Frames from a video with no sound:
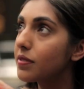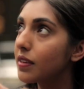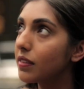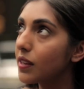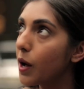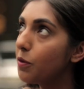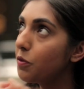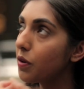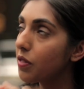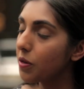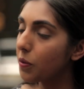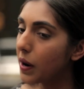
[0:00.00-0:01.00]
was in love
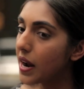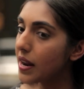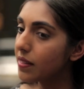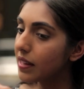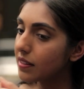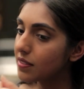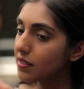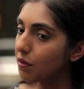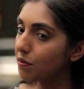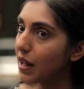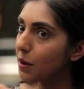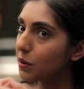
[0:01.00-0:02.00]
with the way that
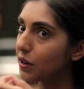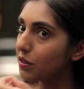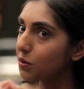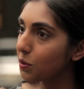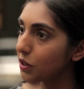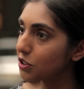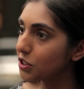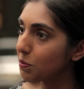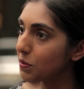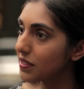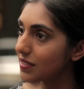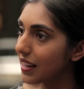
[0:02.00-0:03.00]
sunflowers
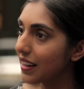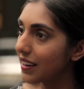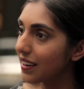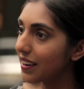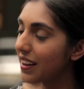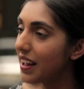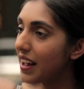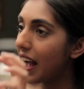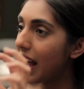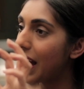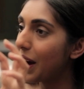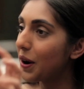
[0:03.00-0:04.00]
worship the sun,
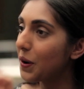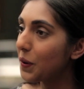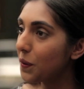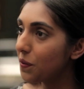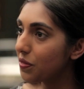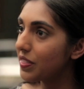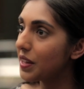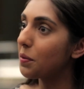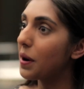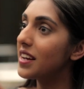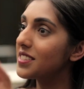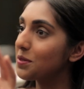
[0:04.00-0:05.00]
how they
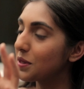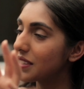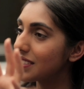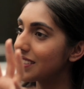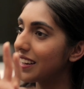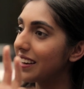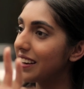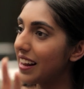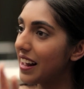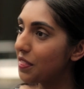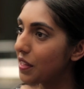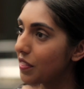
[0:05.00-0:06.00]
rise with the sun
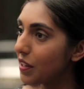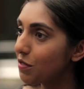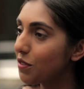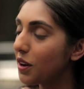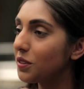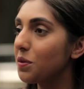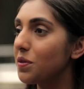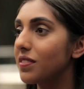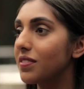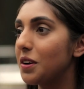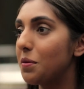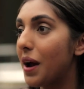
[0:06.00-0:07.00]
and then they follow the
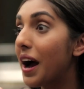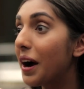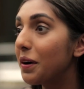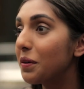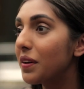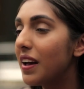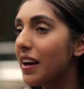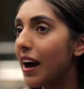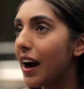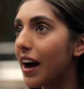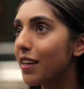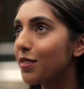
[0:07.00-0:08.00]
sun around.
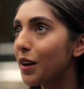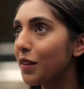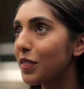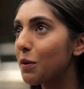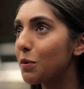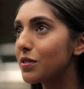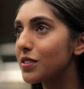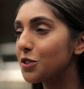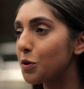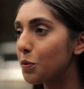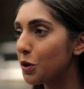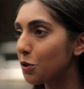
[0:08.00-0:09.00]
I thought that was
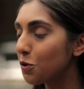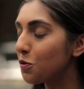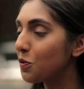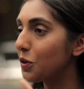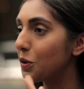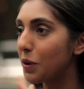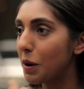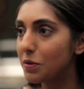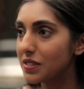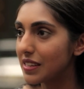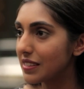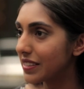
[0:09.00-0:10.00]
such a beautiful
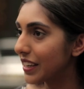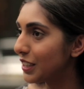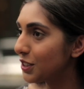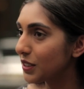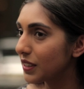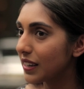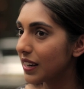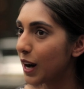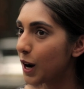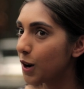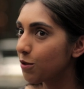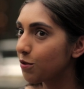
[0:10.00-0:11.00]
representation
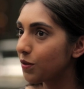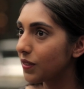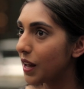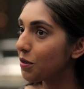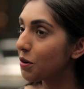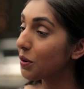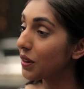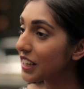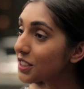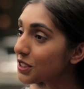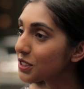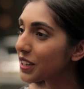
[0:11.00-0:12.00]
of love and
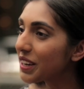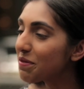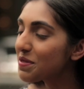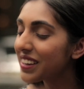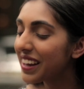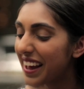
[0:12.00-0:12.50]
relationships.